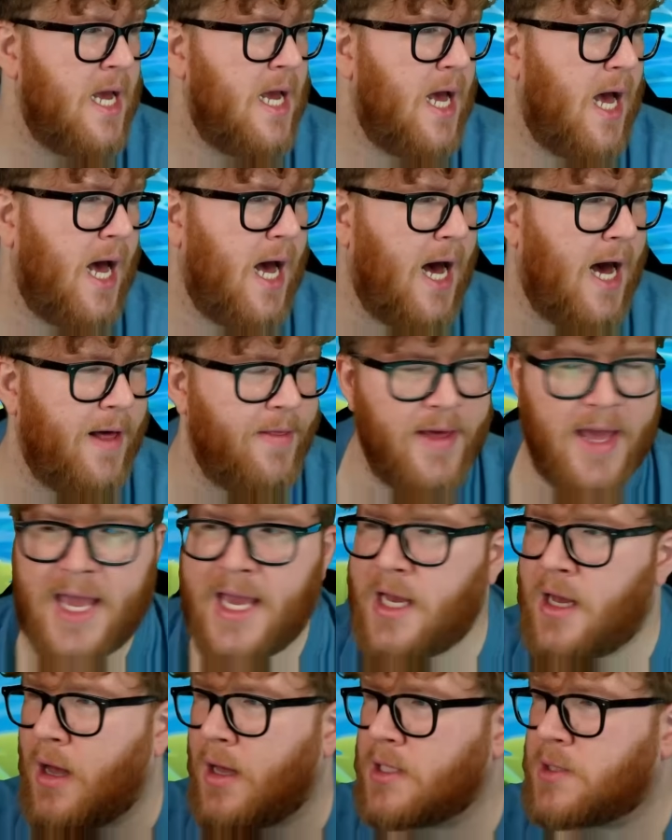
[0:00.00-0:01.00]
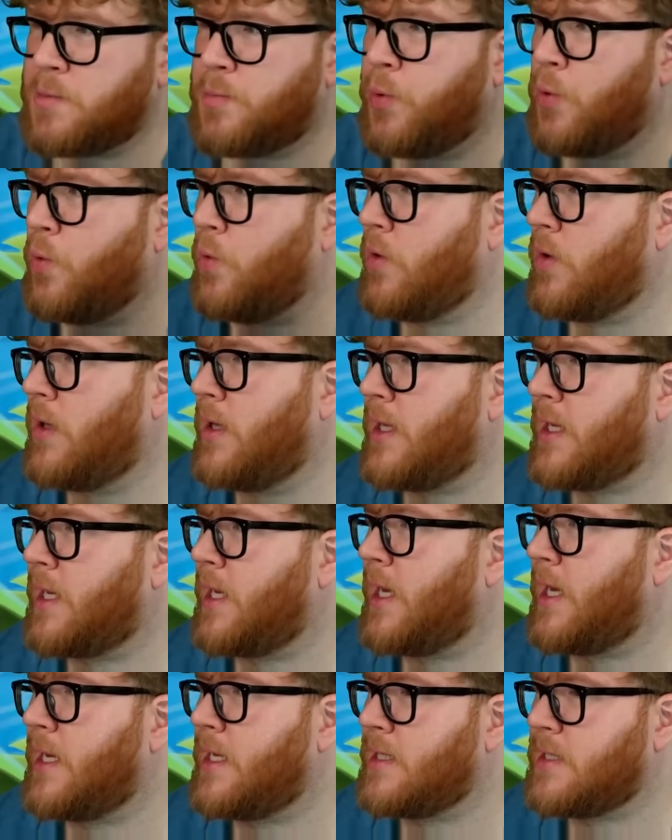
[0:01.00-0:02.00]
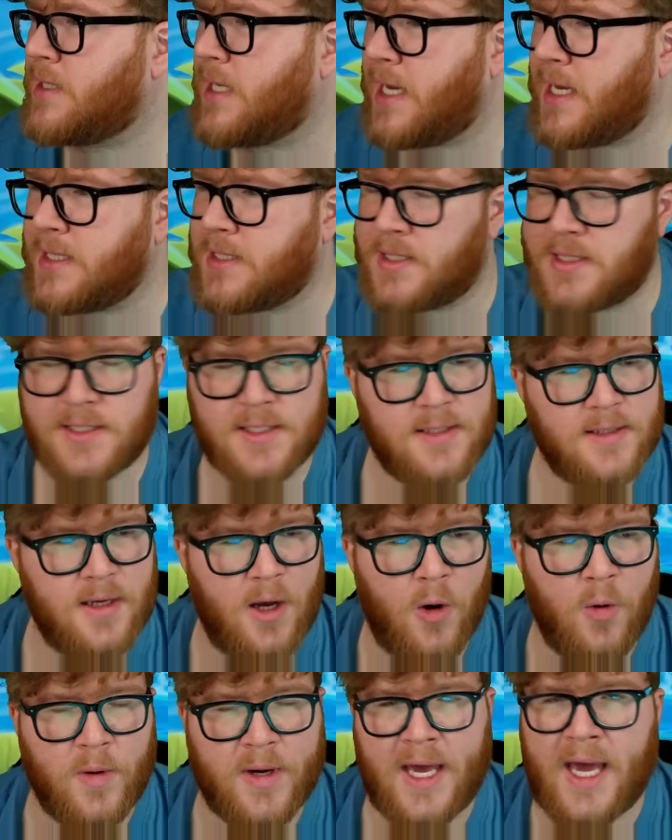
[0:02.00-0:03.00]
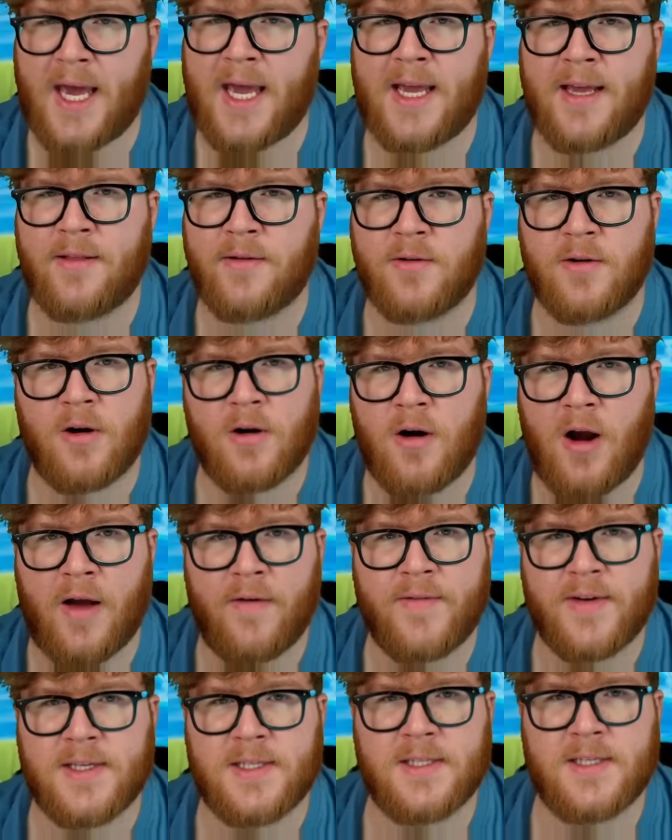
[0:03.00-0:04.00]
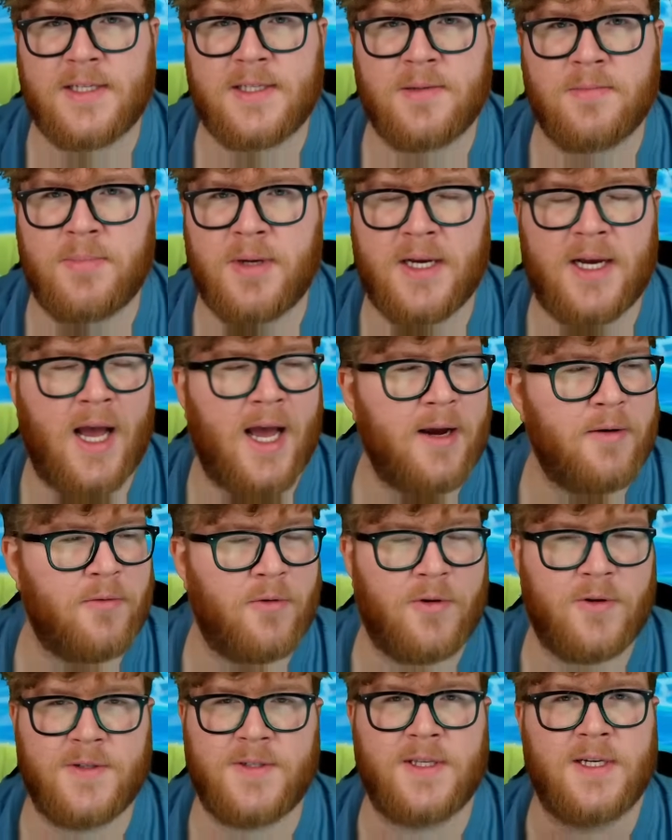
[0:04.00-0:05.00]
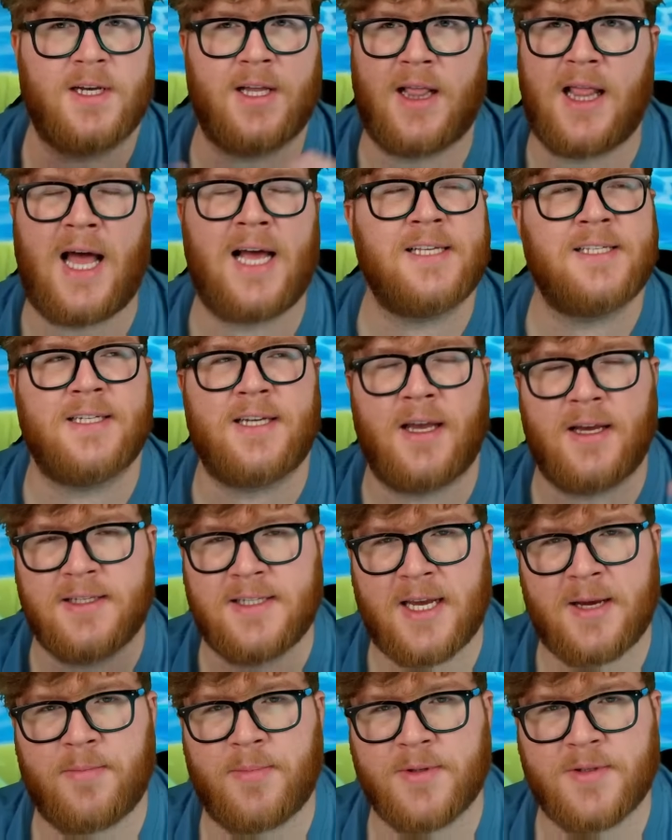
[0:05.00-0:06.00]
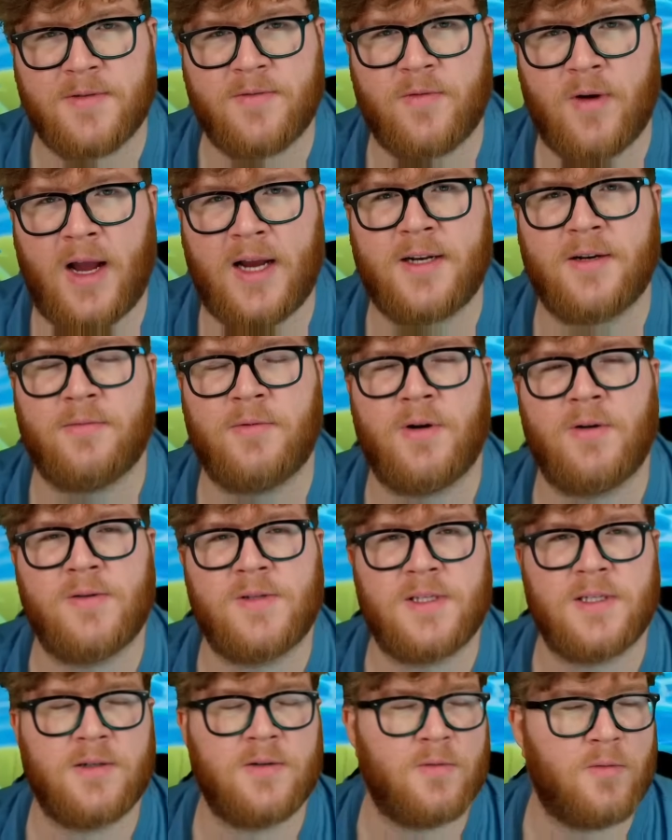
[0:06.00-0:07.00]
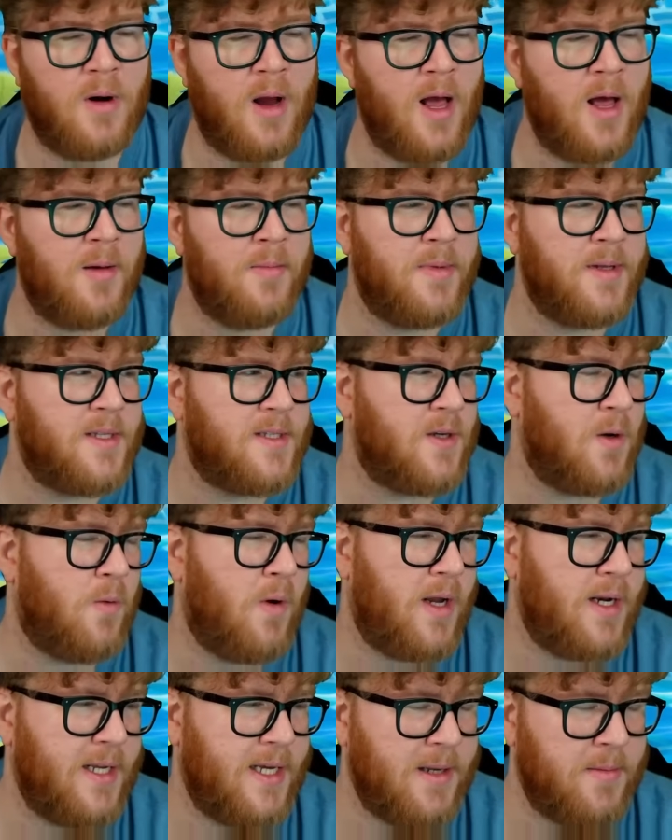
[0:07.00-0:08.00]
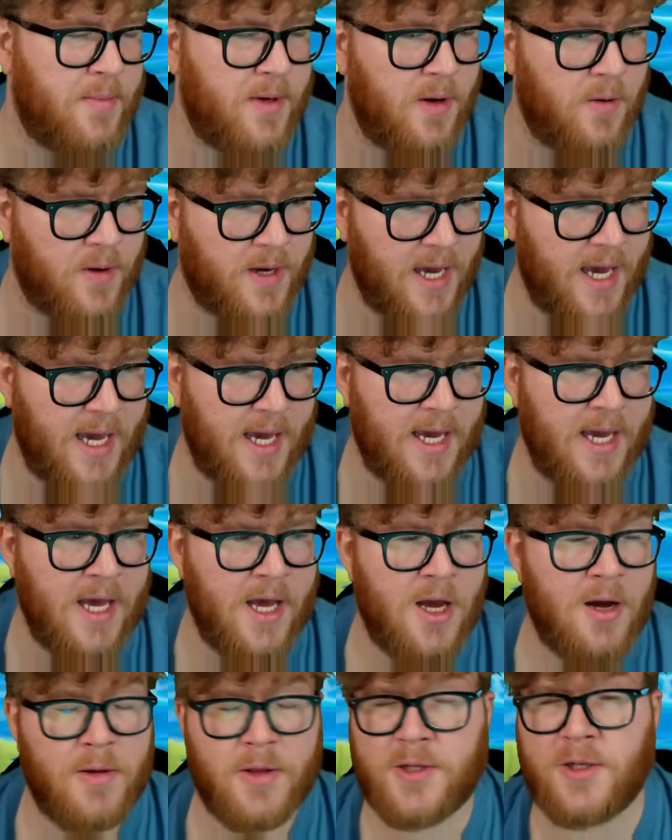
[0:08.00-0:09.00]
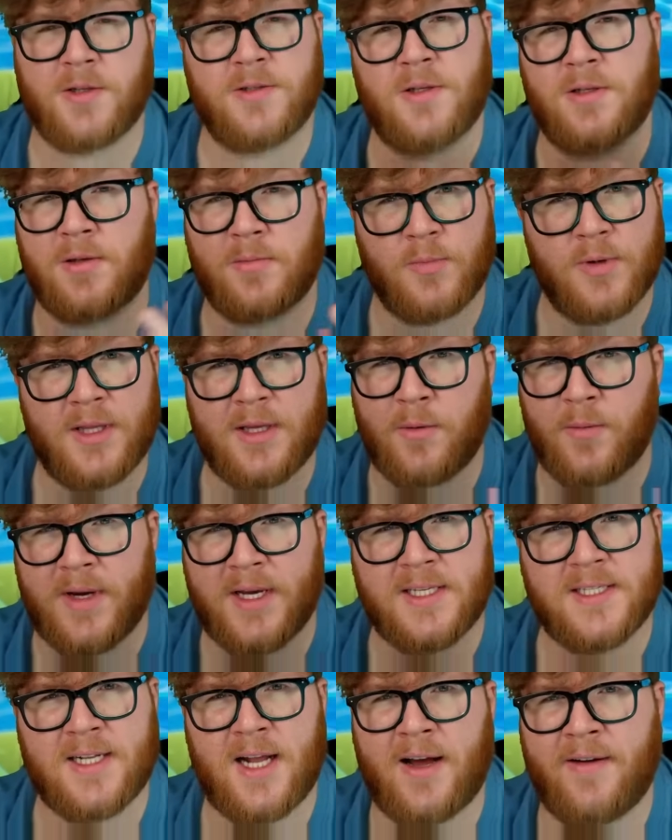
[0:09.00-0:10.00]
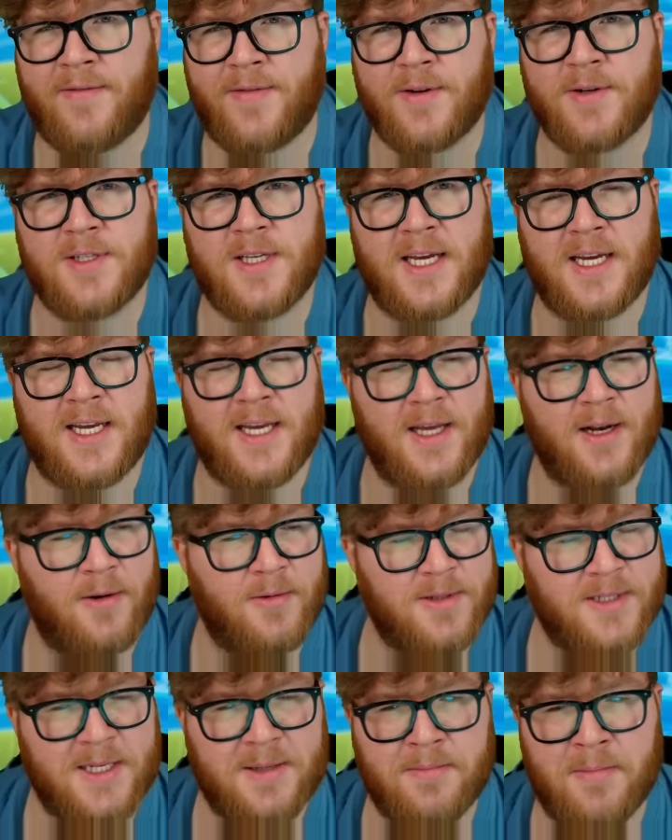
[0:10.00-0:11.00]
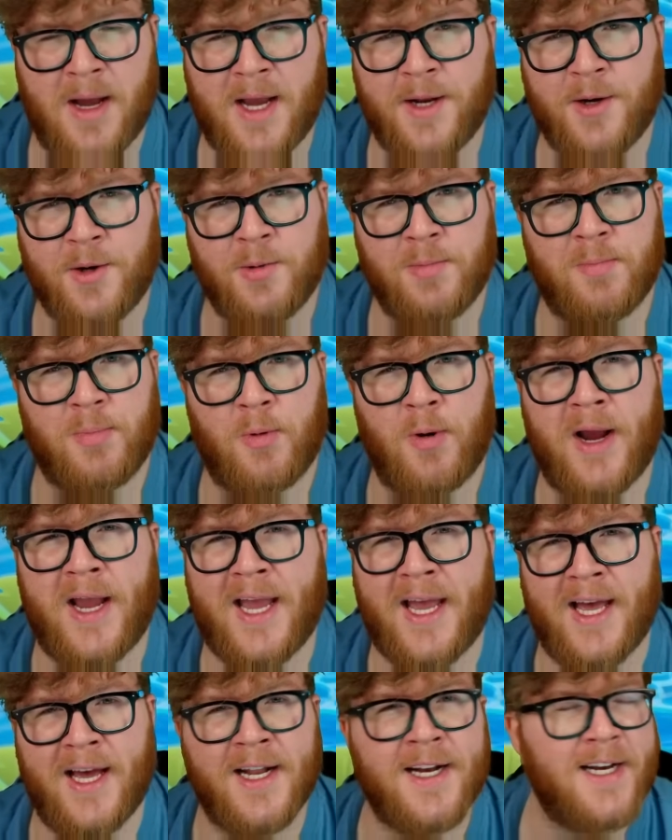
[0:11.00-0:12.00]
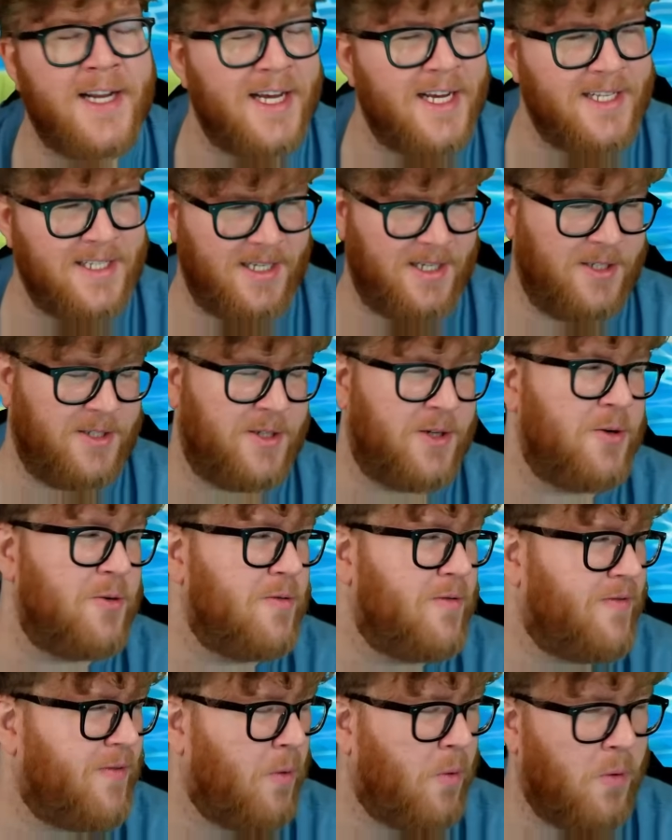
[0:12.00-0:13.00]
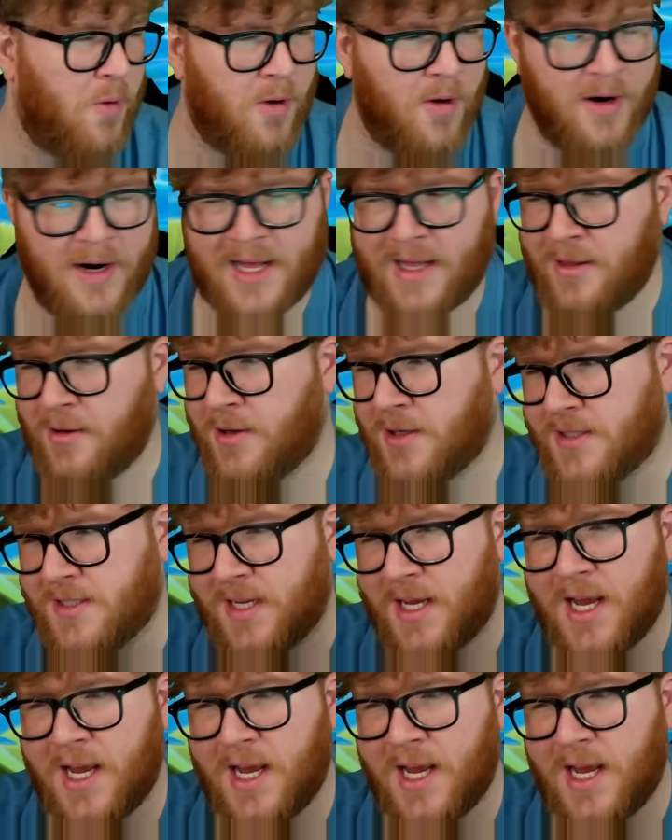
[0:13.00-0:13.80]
The 8-cost pool, it's okay. There are obviously some big high rolls. The classic examples of Ragnaros and Grom and so on can be okay. There's also some really weak stuff. There's like, you know, Deep Miner Bran is a 2/4, and I looked,